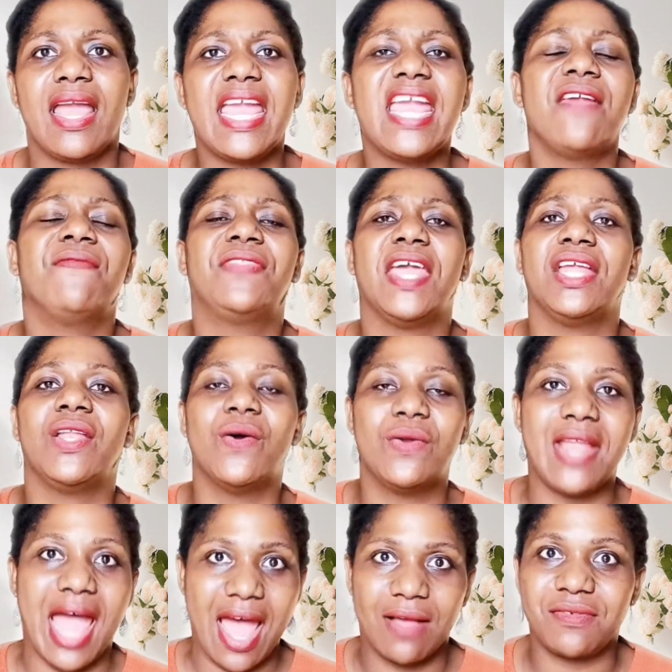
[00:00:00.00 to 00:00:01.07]
if they
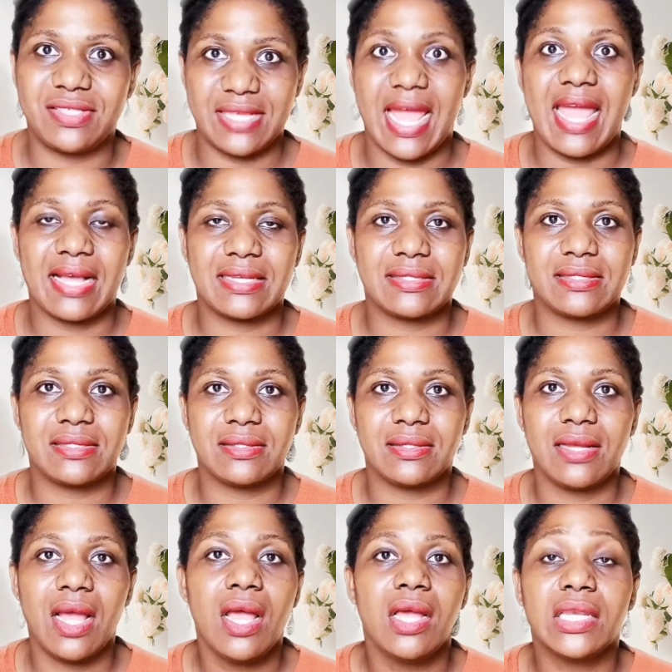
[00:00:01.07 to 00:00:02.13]
don't have sex,
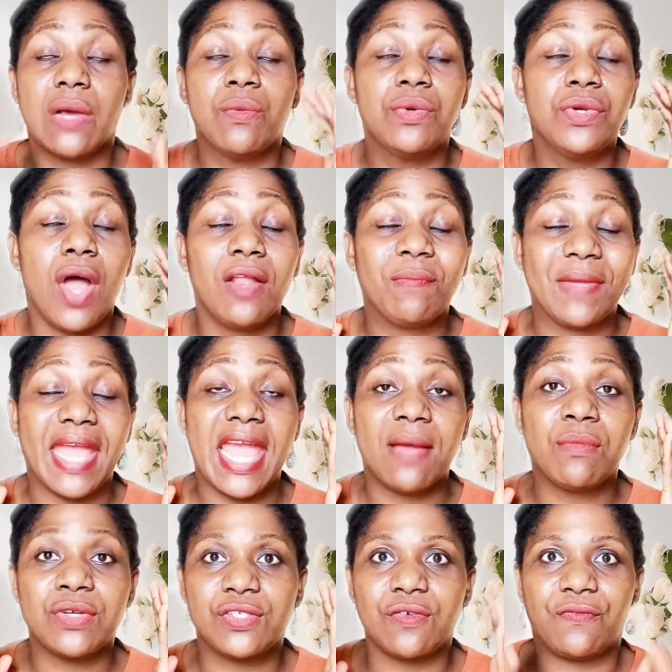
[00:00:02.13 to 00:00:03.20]
they will not be
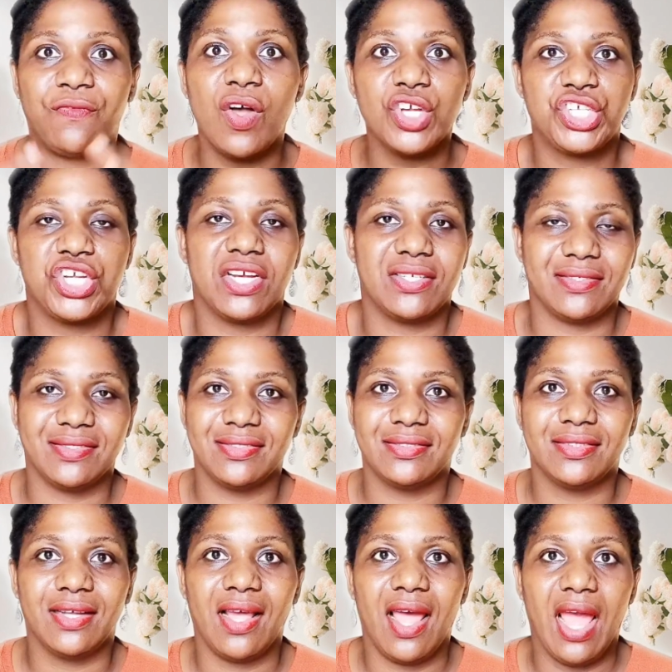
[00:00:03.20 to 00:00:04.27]
able to function.
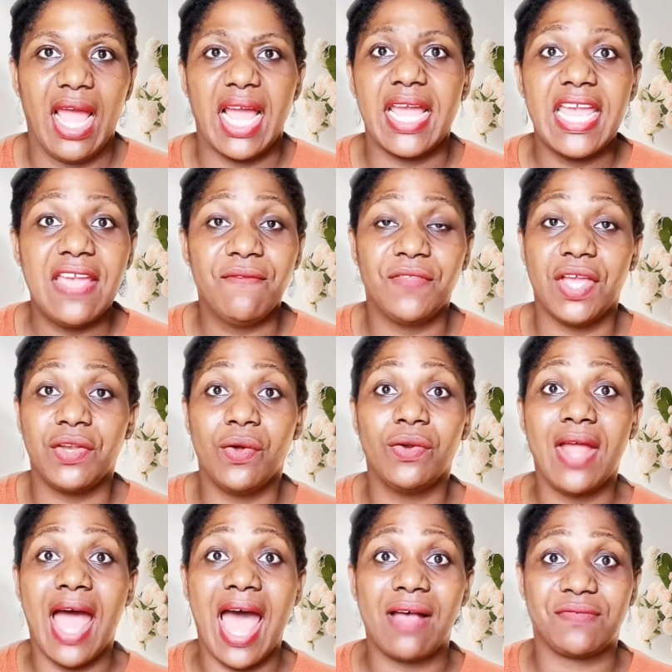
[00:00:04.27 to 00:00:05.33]
If they
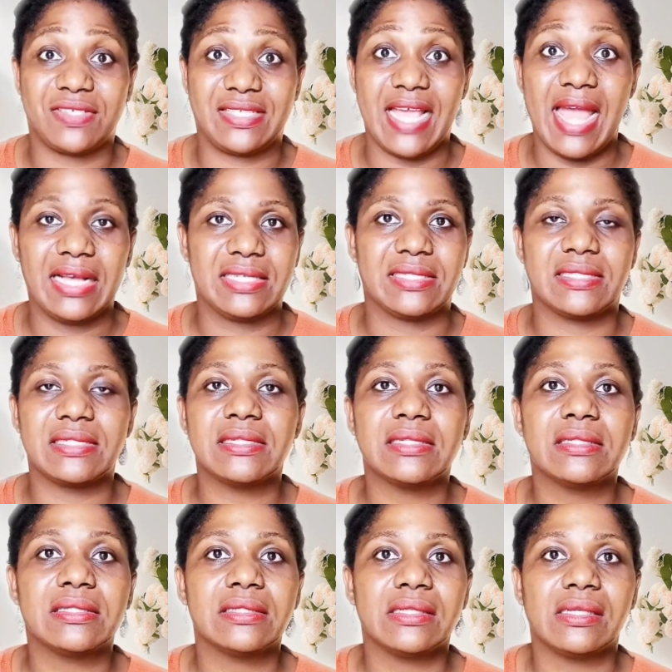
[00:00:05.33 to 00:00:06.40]
don't have sex
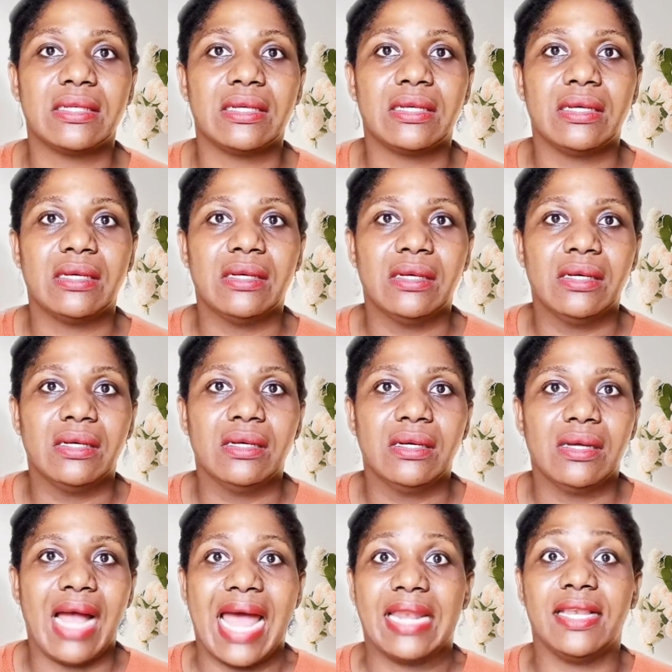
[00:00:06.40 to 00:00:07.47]

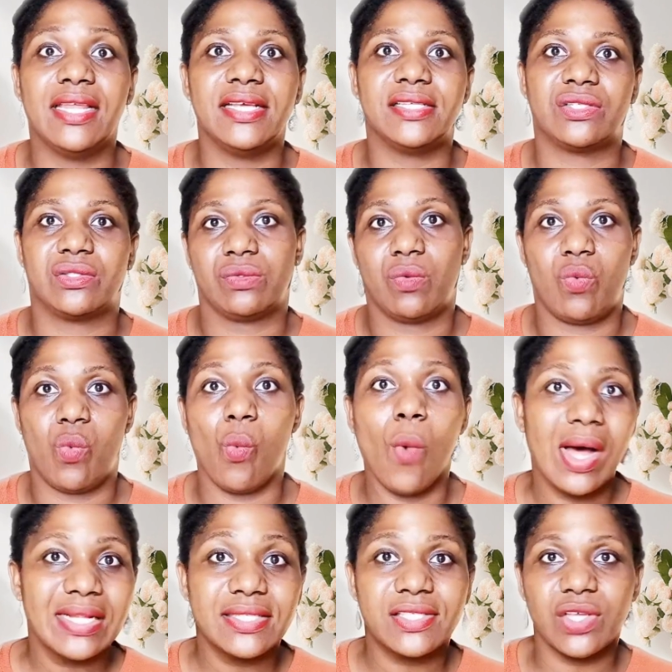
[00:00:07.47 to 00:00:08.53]
at least
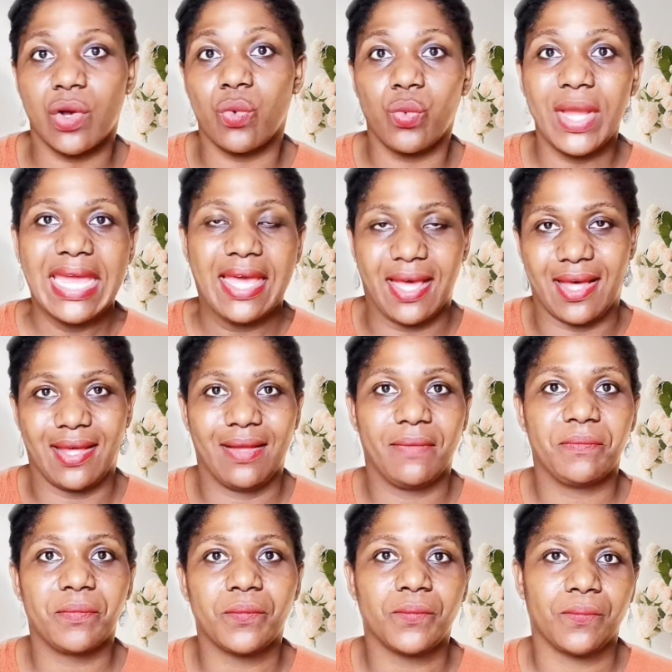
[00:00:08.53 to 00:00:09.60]
once a week,
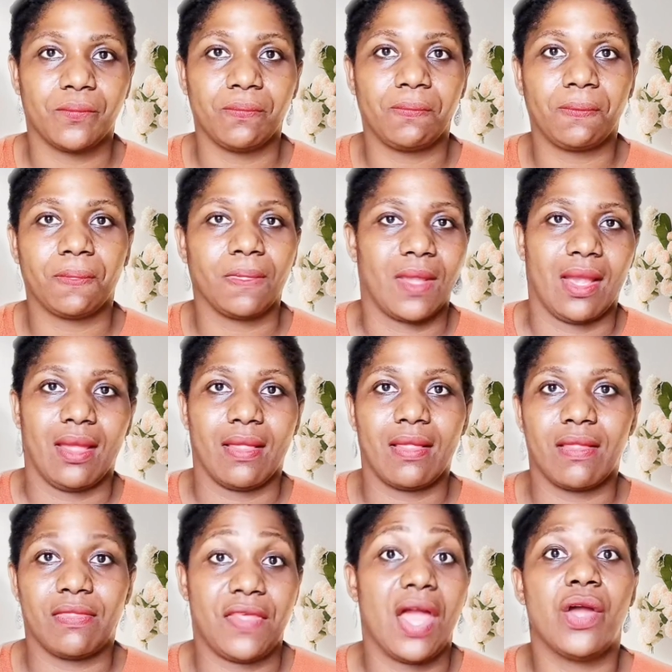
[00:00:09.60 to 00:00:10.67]

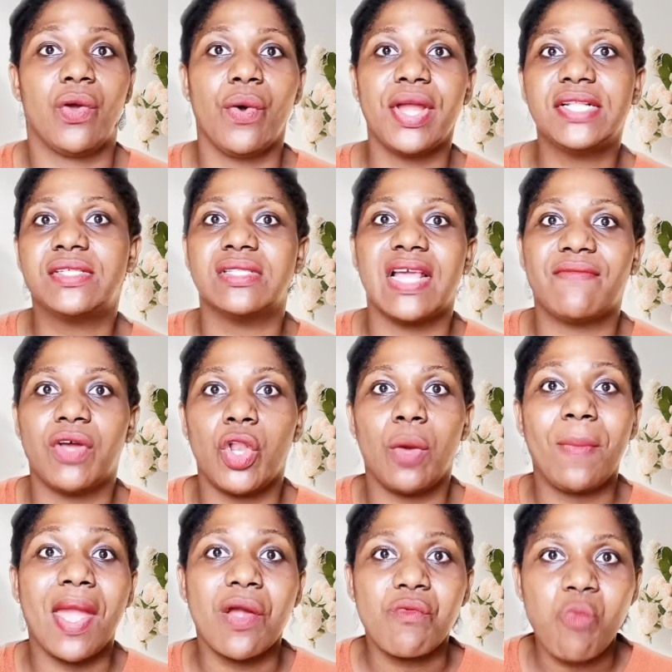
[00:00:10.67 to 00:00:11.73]
they are going to
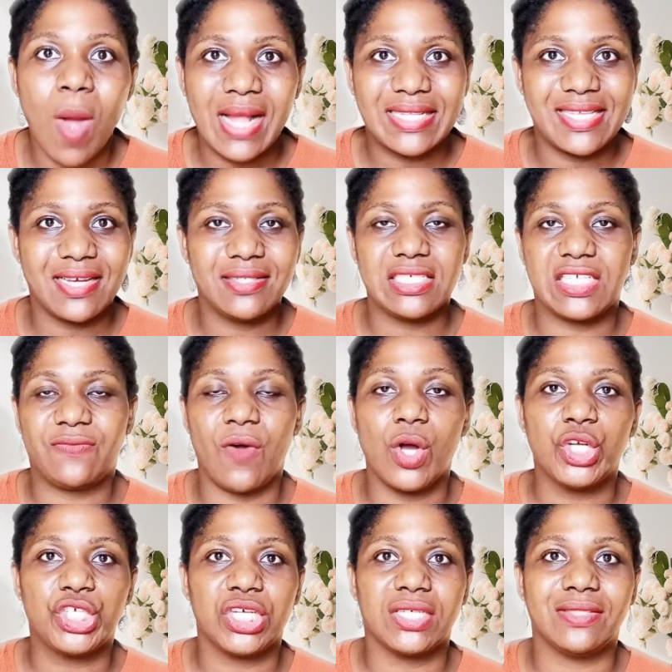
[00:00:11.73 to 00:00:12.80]
develop erectile
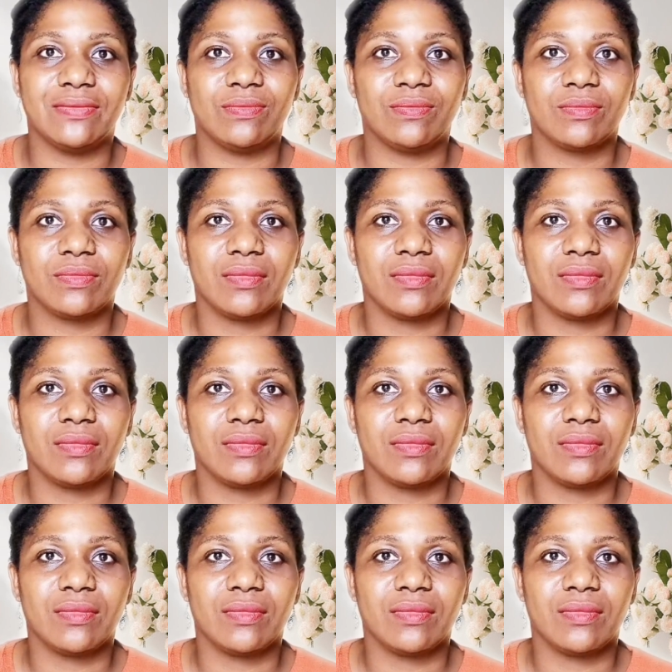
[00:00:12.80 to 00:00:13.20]
dysfunction.